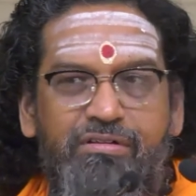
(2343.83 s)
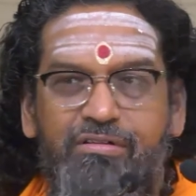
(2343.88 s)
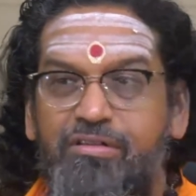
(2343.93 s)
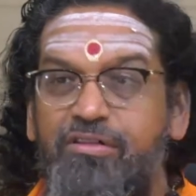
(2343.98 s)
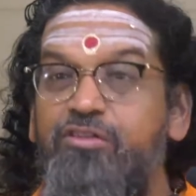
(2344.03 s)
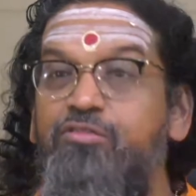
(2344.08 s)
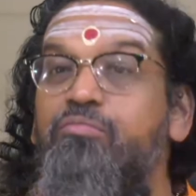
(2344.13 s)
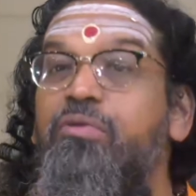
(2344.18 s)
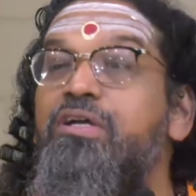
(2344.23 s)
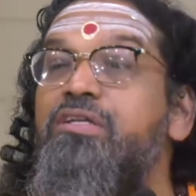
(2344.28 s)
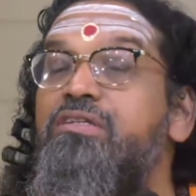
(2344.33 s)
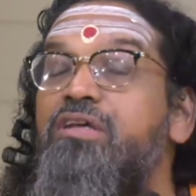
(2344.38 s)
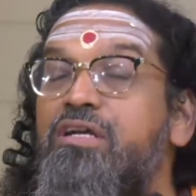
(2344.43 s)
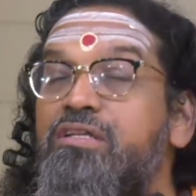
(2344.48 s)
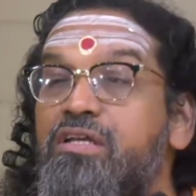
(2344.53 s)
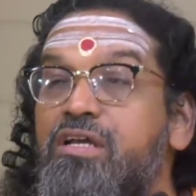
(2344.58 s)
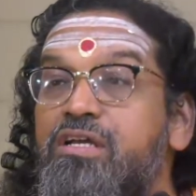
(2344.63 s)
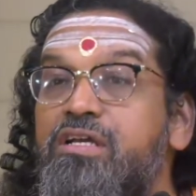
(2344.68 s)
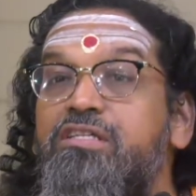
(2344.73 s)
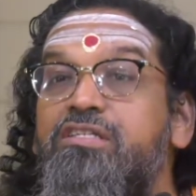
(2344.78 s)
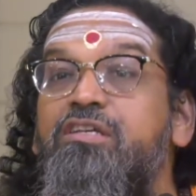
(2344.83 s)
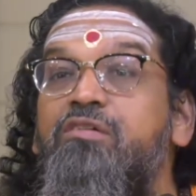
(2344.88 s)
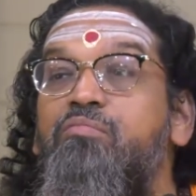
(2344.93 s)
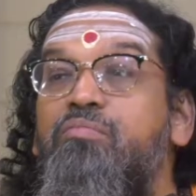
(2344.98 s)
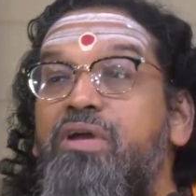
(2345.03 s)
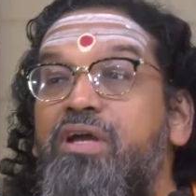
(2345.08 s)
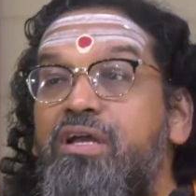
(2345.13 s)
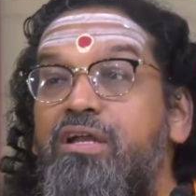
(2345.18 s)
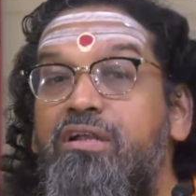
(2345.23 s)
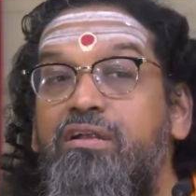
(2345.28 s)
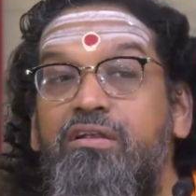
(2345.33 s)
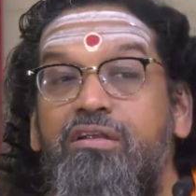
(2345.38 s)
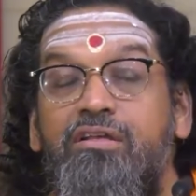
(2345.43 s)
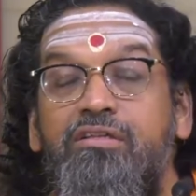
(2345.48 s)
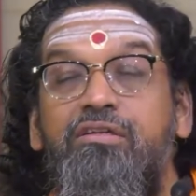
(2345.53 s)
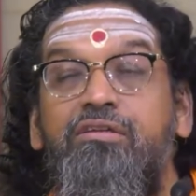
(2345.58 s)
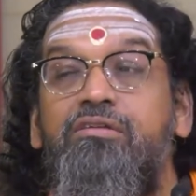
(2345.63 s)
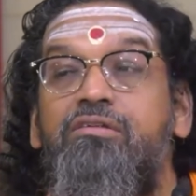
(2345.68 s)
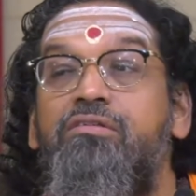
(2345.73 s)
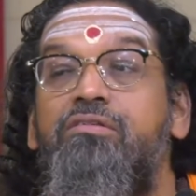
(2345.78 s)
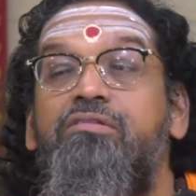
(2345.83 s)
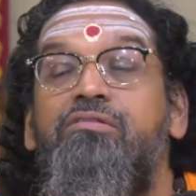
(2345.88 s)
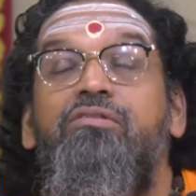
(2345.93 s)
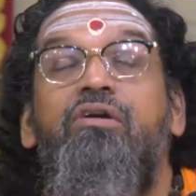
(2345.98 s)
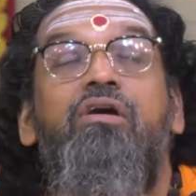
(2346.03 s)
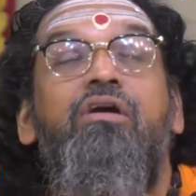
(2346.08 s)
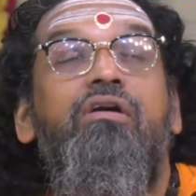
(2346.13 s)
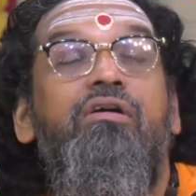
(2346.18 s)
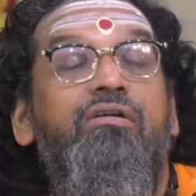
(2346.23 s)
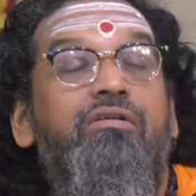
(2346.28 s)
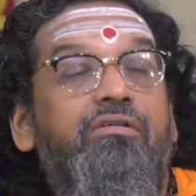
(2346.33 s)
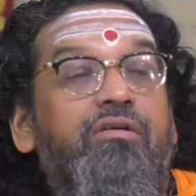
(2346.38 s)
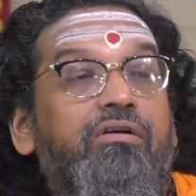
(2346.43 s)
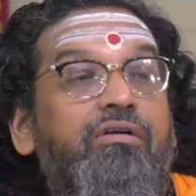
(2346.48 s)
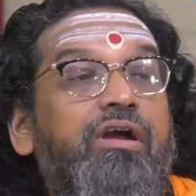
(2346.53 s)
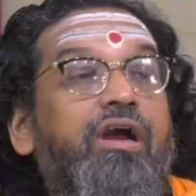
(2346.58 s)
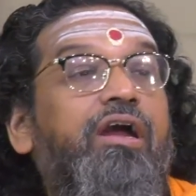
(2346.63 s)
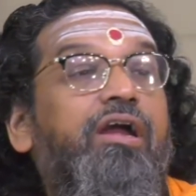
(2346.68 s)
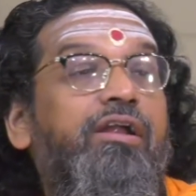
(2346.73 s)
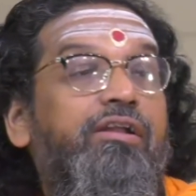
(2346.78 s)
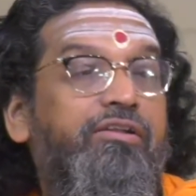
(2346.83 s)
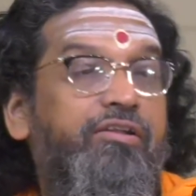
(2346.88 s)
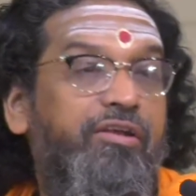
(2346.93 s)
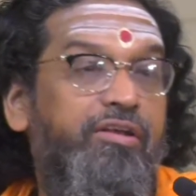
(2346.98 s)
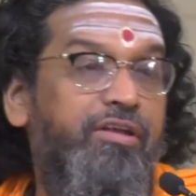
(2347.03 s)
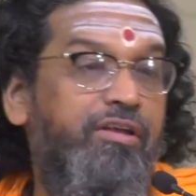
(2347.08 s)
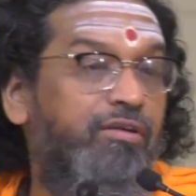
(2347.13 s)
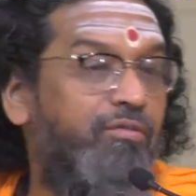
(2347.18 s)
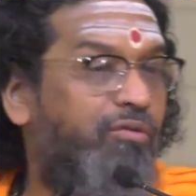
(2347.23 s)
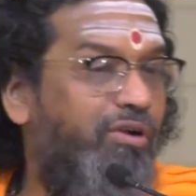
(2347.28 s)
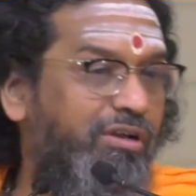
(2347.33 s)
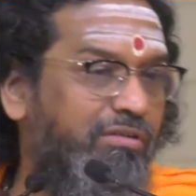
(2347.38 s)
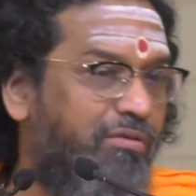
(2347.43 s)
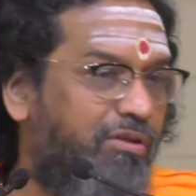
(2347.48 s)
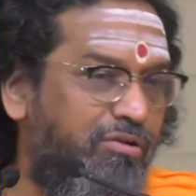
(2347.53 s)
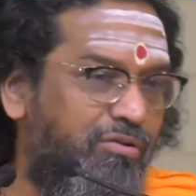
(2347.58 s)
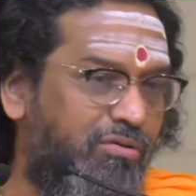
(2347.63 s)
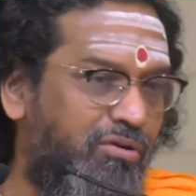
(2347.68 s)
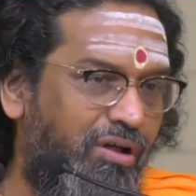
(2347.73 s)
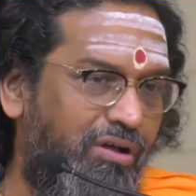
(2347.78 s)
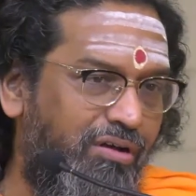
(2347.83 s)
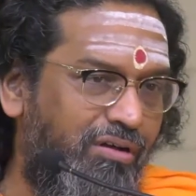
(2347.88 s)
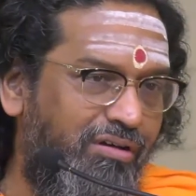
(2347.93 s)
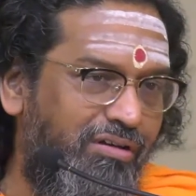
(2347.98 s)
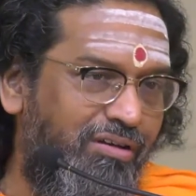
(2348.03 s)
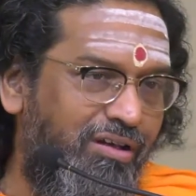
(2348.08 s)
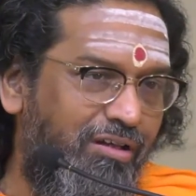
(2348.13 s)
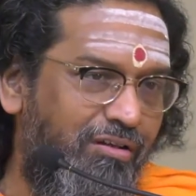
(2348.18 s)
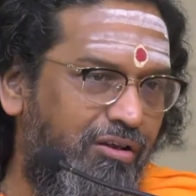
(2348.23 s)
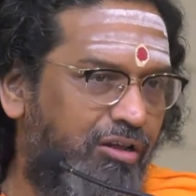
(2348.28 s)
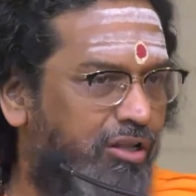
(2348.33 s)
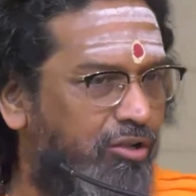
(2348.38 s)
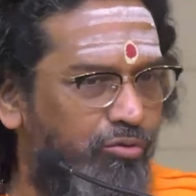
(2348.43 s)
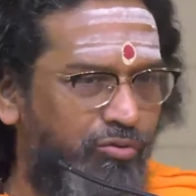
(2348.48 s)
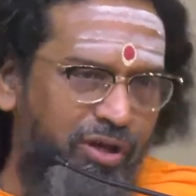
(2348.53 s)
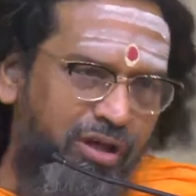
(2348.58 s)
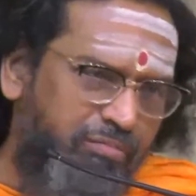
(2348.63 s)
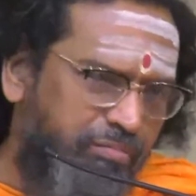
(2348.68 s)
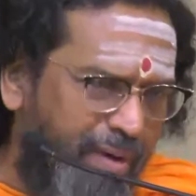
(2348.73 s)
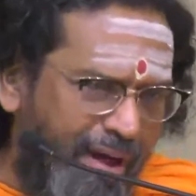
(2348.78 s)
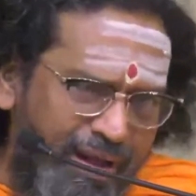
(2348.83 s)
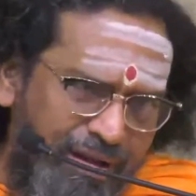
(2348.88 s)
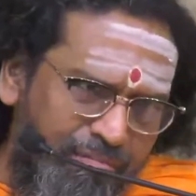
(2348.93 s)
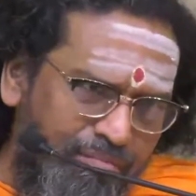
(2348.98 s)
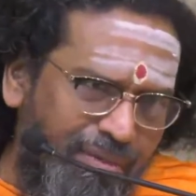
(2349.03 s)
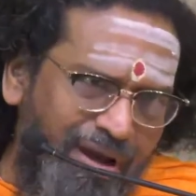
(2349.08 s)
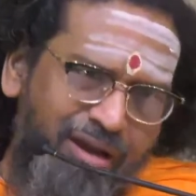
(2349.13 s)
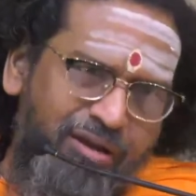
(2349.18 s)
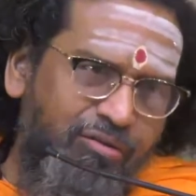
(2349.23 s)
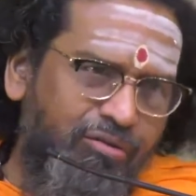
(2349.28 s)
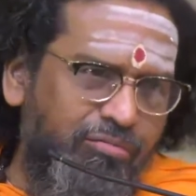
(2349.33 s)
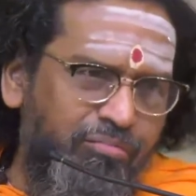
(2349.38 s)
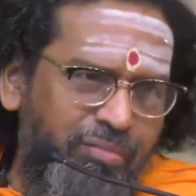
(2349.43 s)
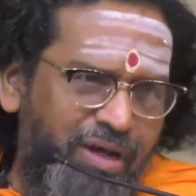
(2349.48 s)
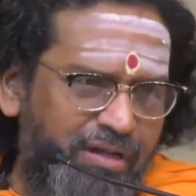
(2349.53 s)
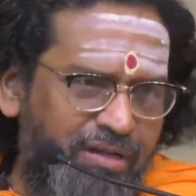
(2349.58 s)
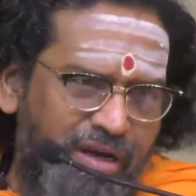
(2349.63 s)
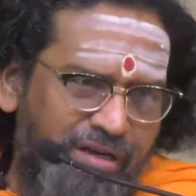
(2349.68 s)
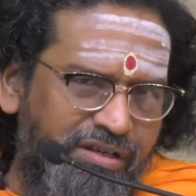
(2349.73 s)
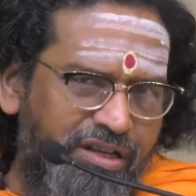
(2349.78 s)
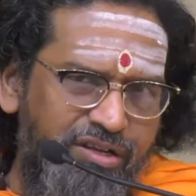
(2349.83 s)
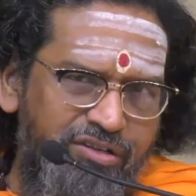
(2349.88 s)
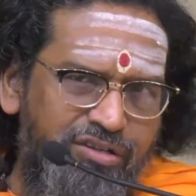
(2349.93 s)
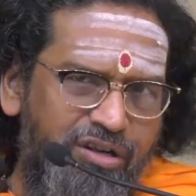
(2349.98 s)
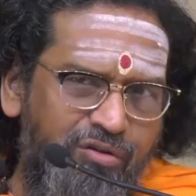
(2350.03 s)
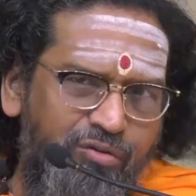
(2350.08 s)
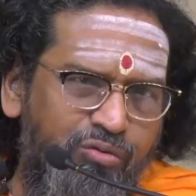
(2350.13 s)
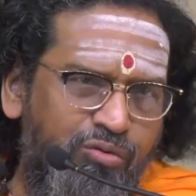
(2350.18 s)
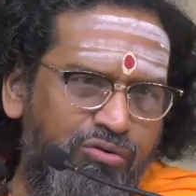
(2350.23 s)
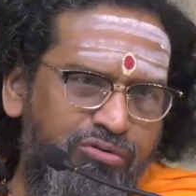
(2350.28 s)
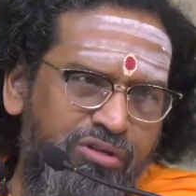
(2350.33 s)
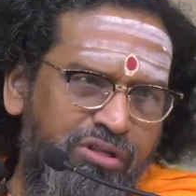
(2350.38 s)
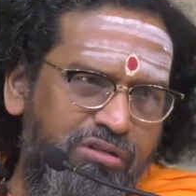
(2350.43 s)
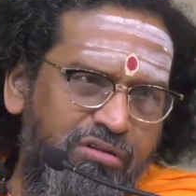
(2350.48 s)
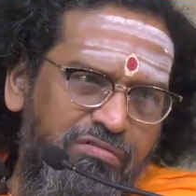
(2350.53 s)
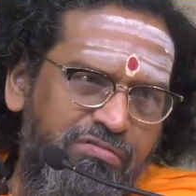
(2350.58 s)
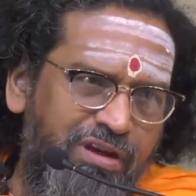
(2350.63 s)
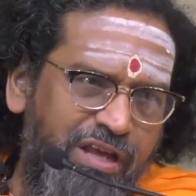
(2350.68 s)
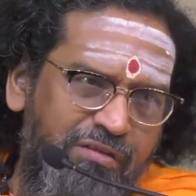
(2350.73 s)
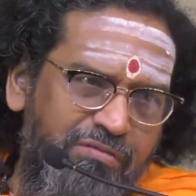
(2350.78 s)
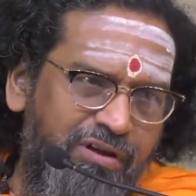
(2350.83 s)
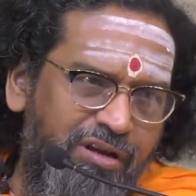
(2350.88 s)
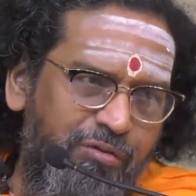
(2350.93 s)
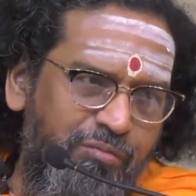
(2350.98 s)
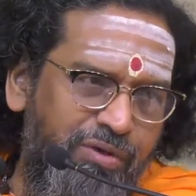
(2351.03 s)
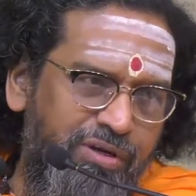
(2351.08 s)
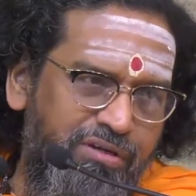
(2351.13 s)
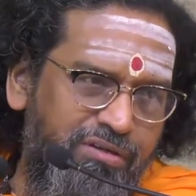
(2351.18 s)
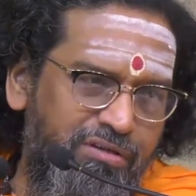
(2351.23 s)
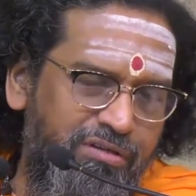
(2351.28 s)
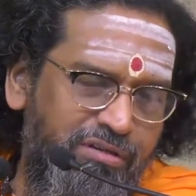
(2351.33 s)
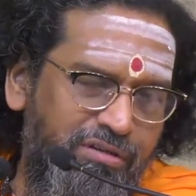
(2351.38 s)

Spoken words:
He is my chacha, he is a man, he is a dog, cat, whatever you call. Where mind attention goes on the 5 element.